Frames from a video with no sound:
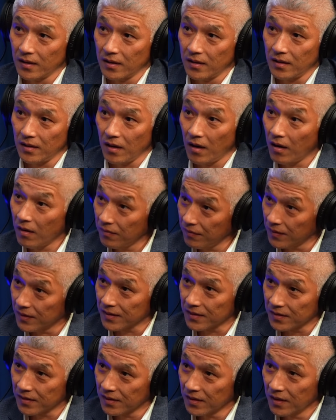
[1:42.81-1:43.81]
the
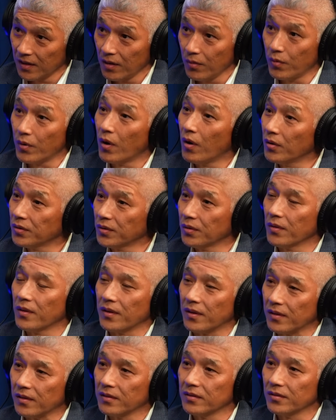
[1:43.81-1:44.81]
office, we're also
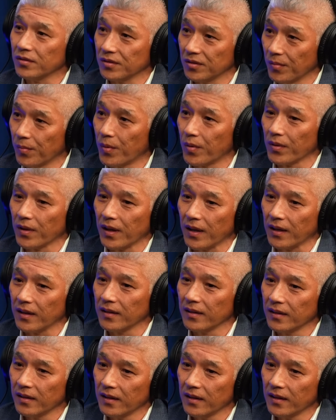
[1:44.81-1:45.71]
there to support that.